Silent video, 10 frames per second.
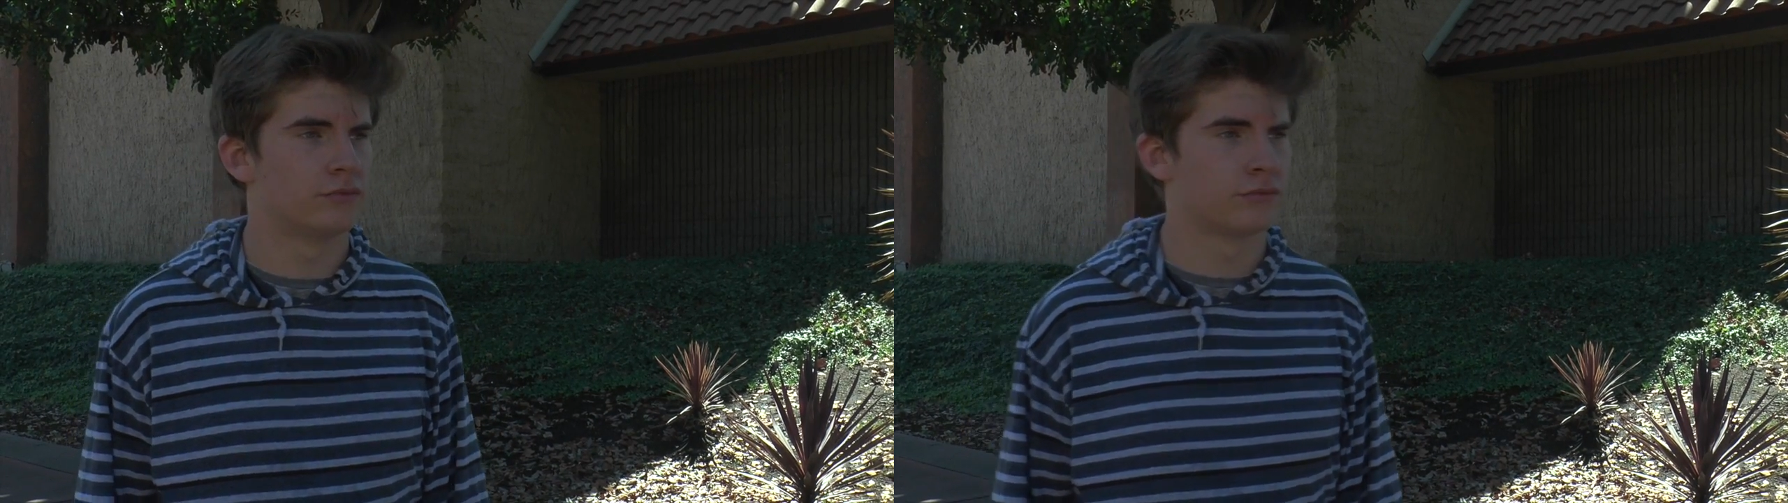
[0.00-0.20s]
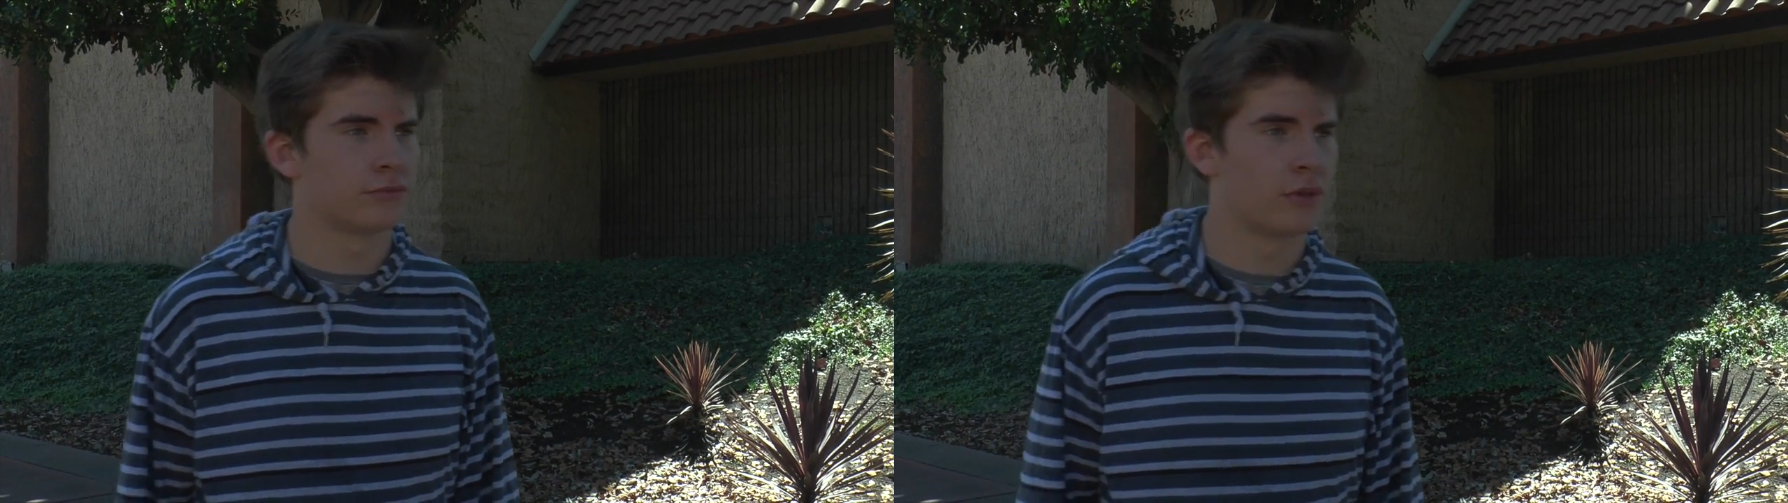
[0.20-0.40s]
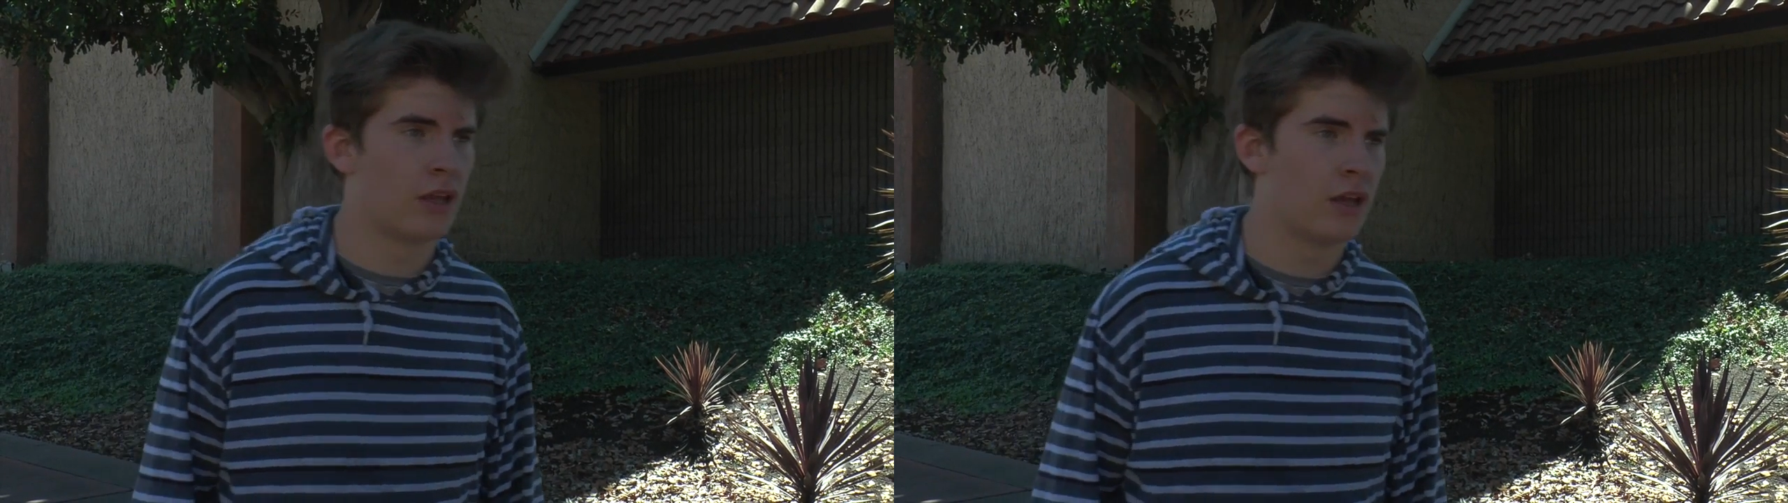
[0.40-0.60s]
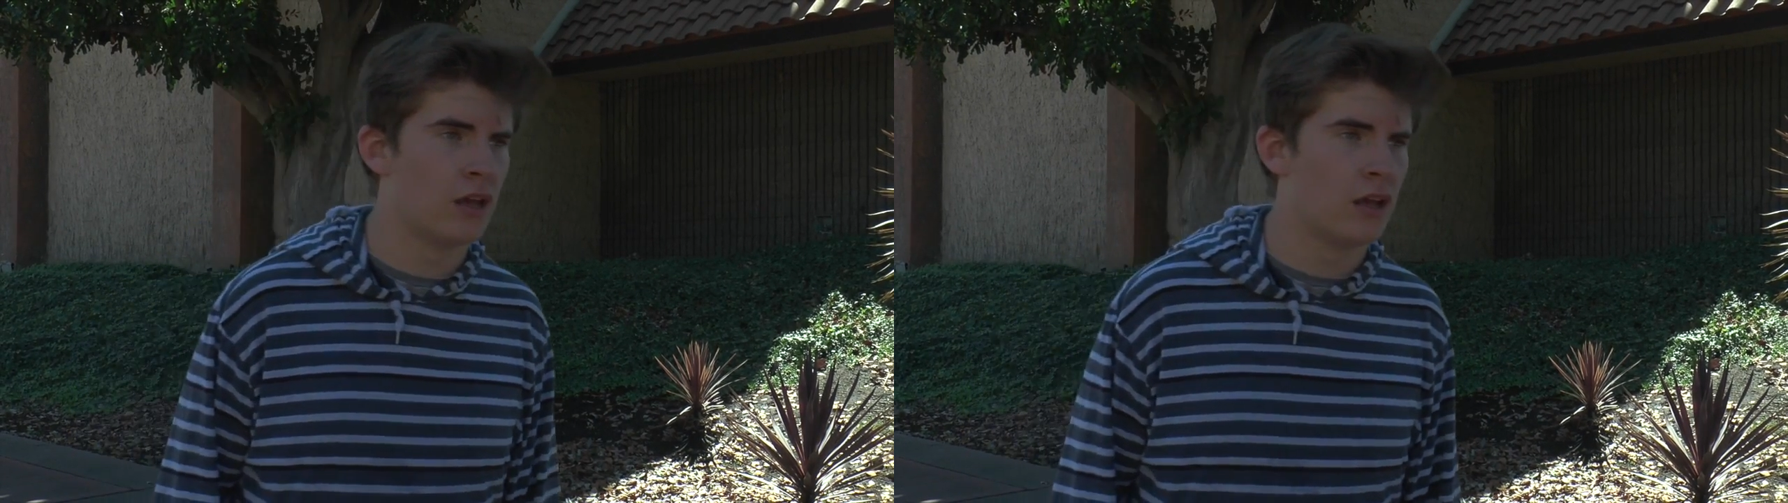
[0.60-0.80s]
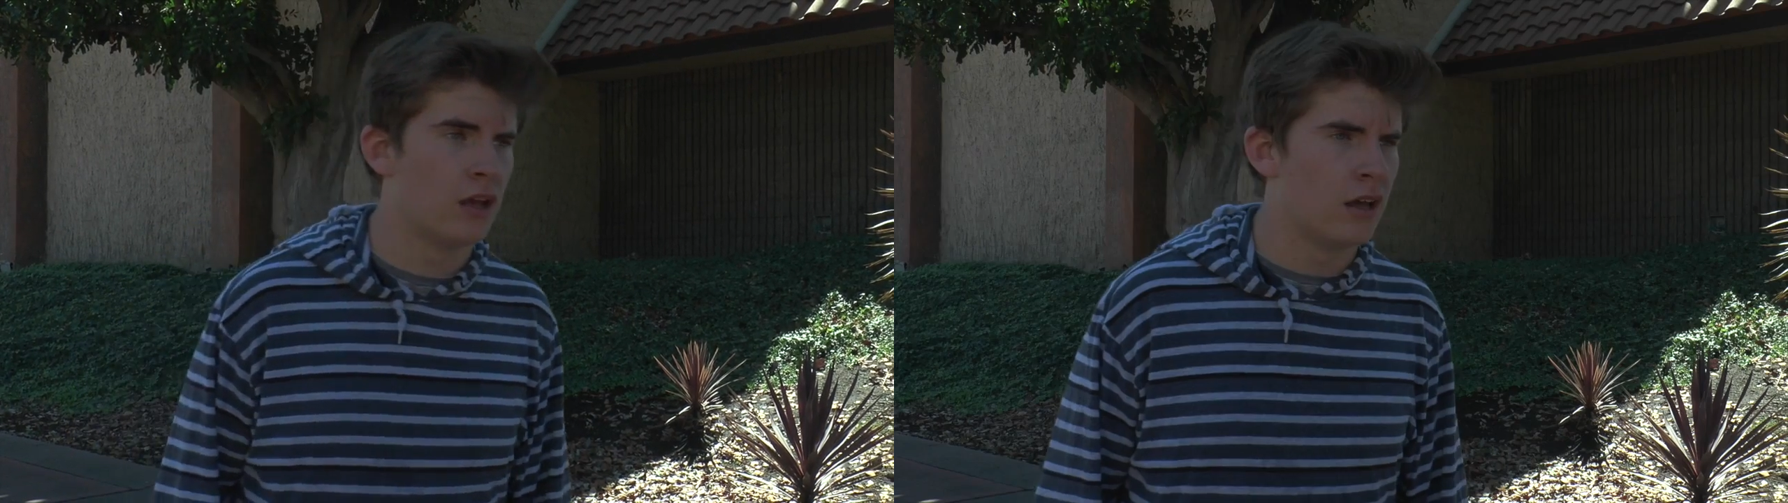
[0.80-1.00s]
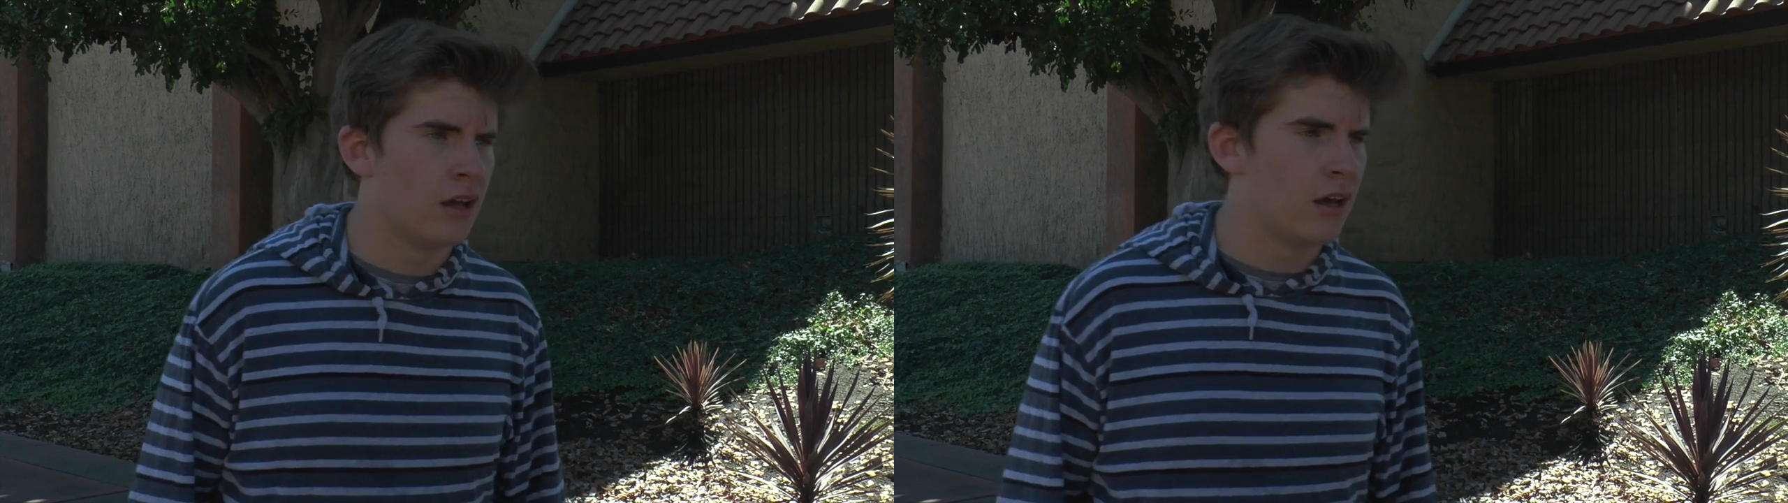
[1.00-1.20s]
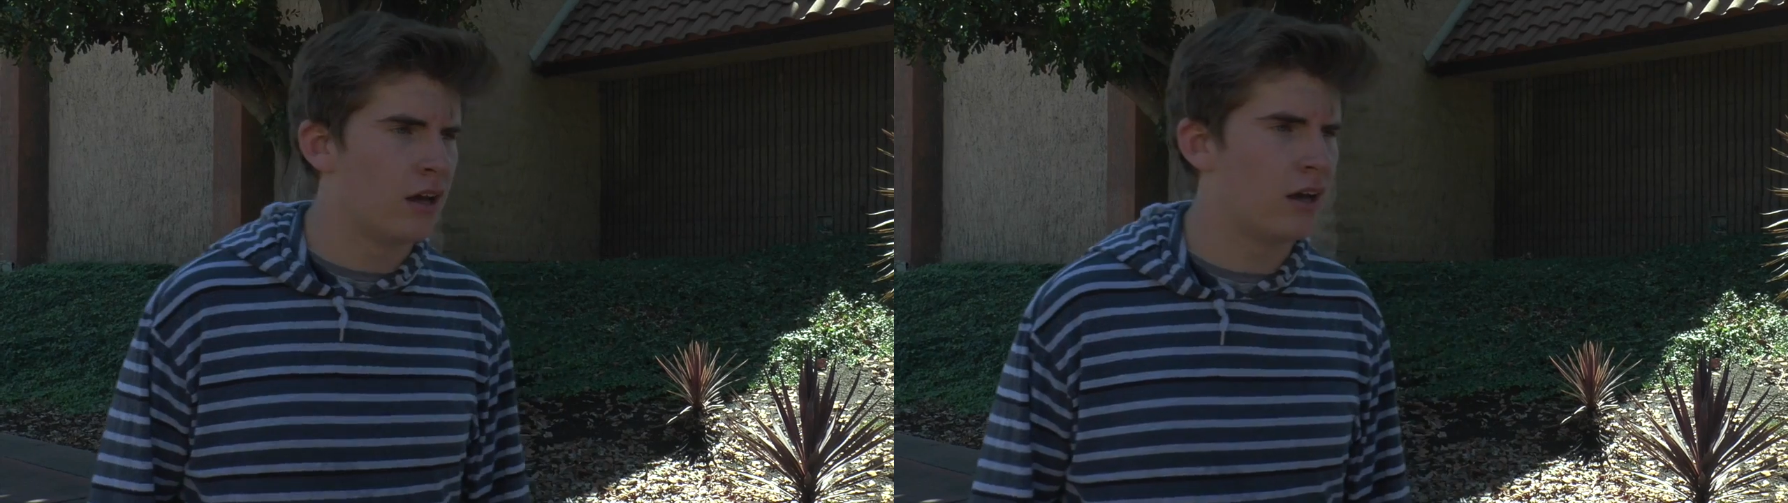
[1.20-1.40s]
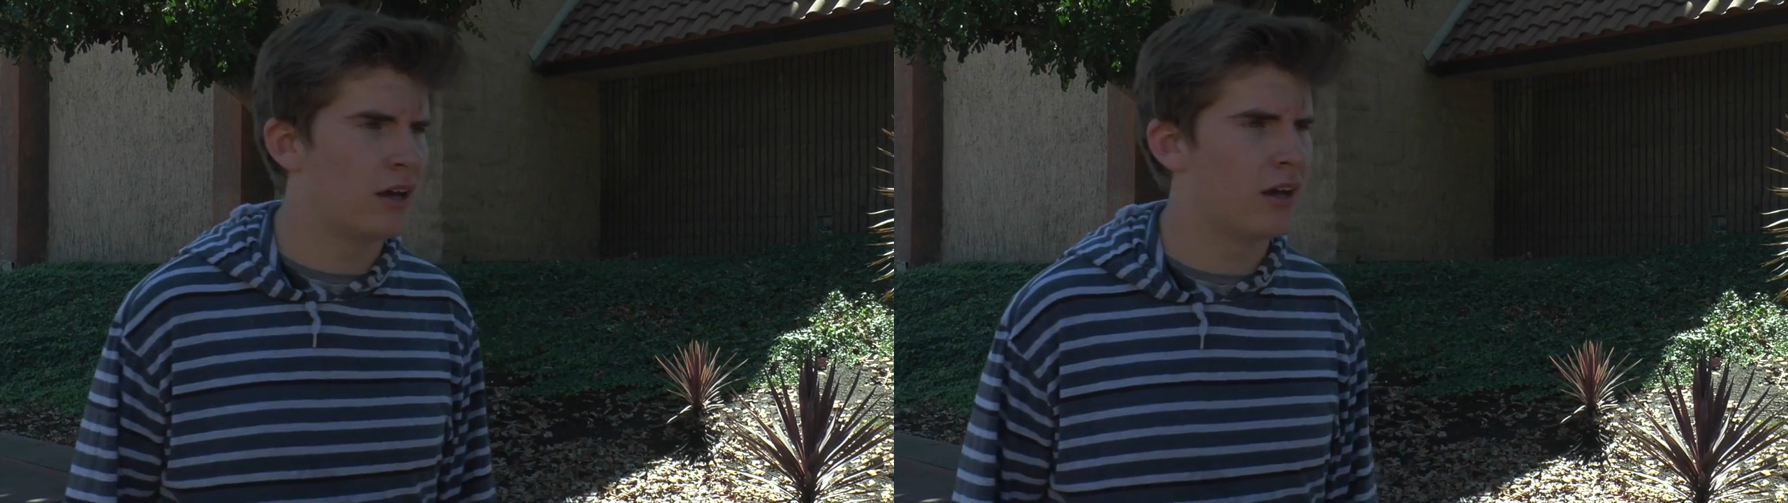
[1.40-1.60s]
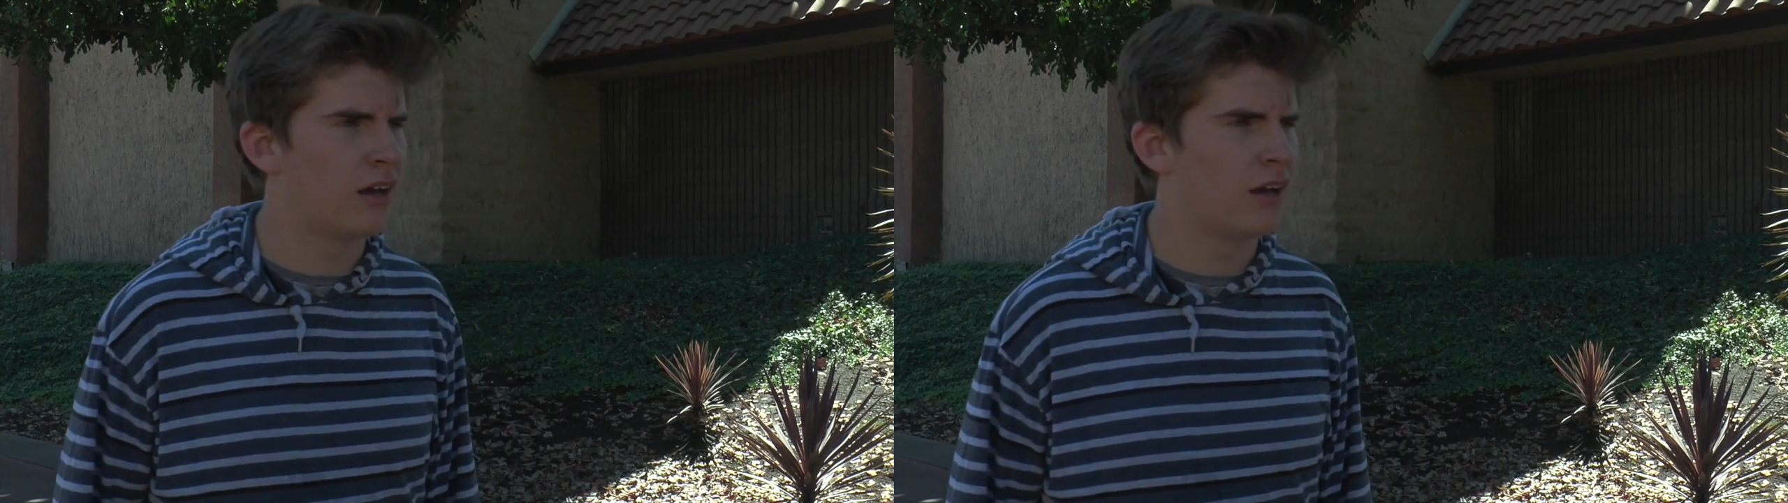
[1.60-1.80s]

your dick off in the first place.